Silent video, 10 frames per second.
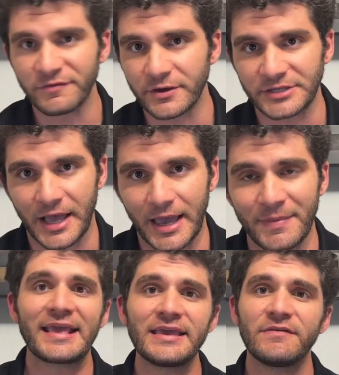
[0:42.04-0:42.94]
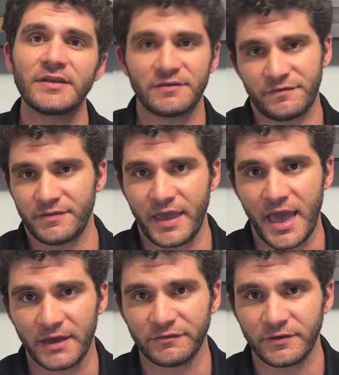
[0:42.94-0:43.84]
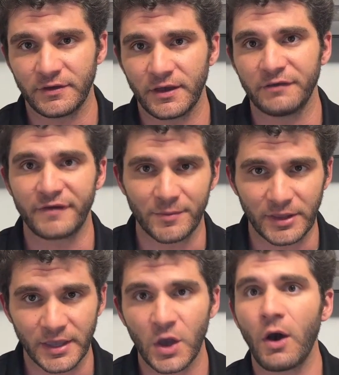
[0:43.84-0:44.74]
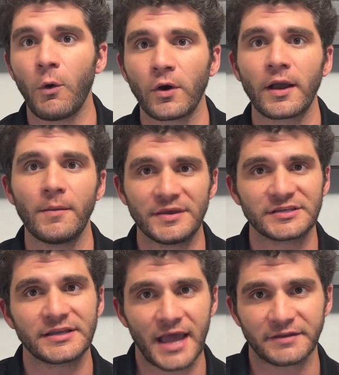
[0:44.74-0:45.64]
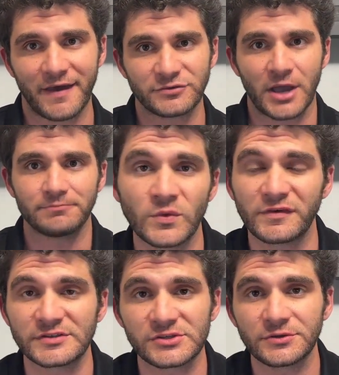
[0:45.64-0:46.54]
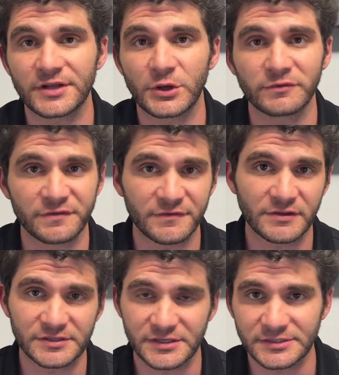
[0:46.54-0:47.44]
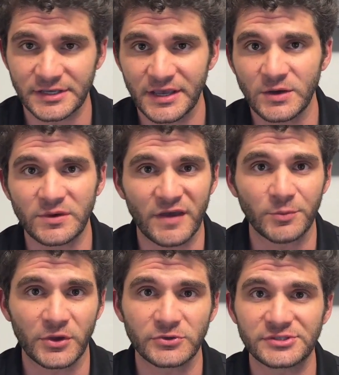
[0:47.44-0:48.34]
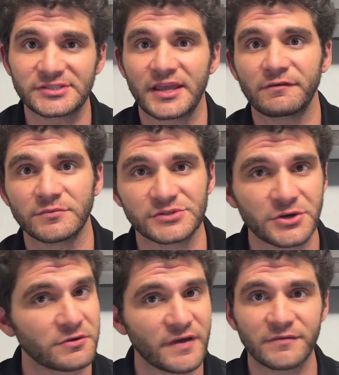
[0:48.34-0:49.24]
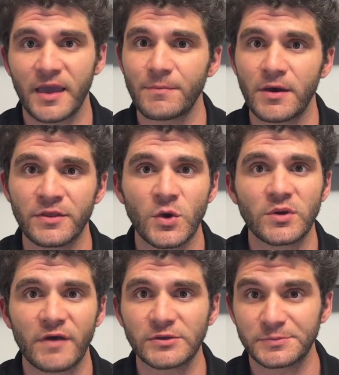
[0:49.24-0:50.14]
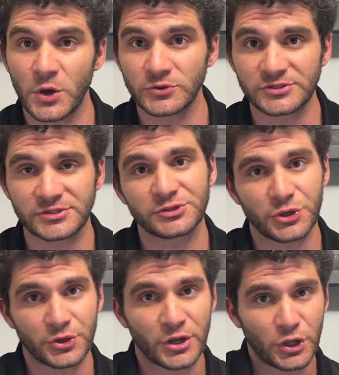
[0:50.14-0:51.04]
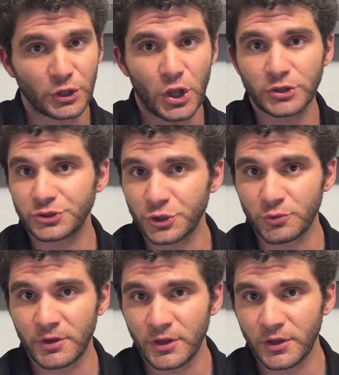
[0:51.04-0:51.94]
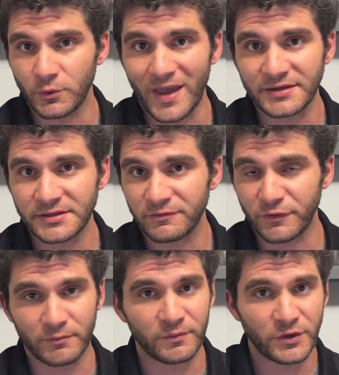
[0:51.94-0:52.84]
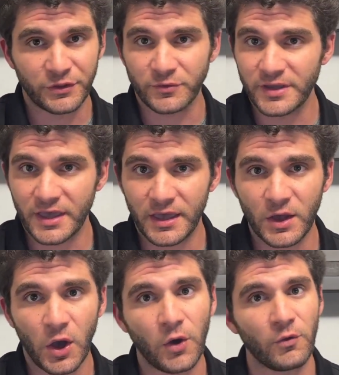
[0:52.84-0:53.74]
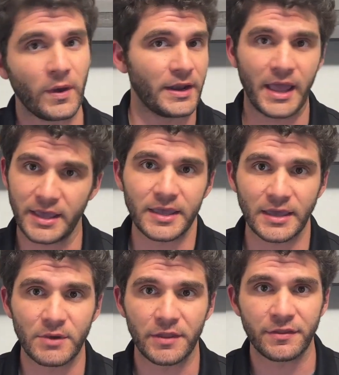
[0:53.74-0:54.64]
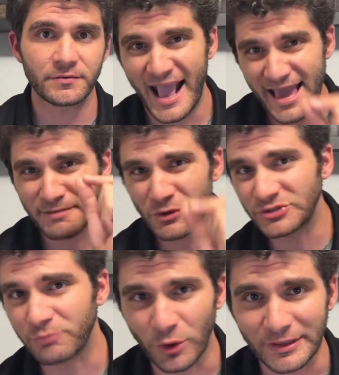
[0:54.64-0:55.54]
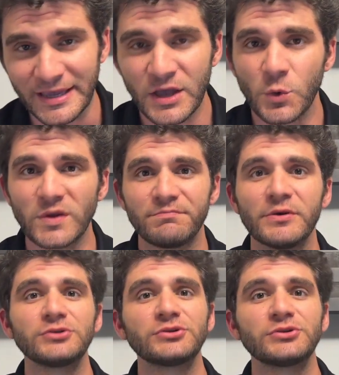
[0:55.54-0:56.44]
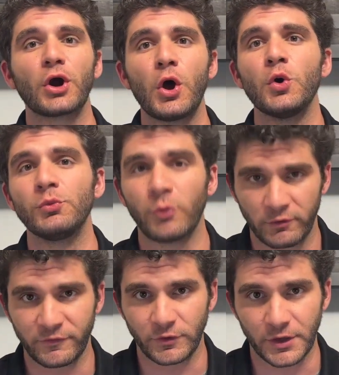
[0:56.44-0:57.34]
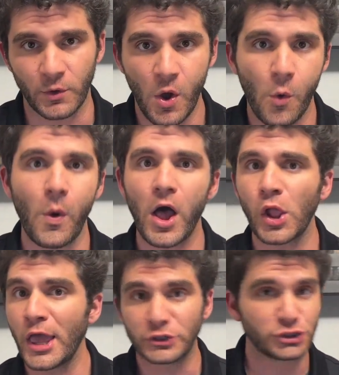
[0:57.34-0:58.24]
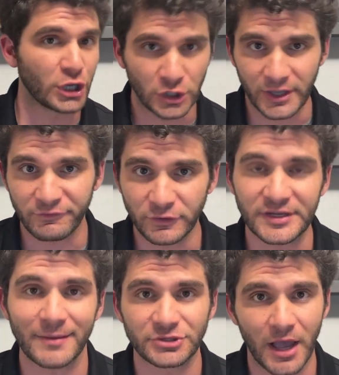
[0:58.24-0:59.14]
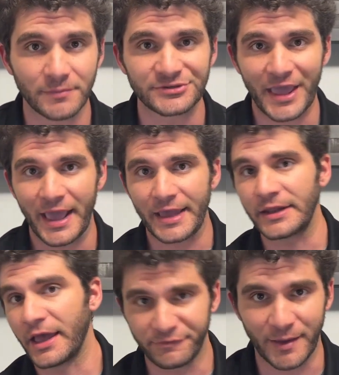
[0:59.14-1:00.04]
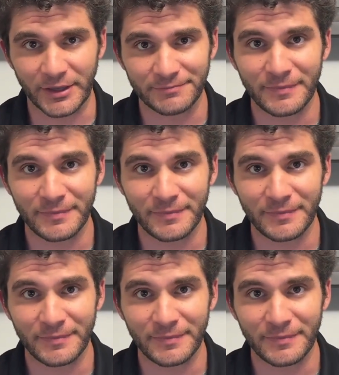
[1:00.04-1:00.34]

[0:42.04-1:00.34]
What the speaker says: their time, even if they have a family or a busy 9-to-5 job. We've consulted on over 50 listings. We've helped hosts get from 0 to 5K a month. We've helped hosts turn long-term rent from 3K all the way to 8K a month. And most importantly, we've built our own portfolio while juggling full-time jobs and a family,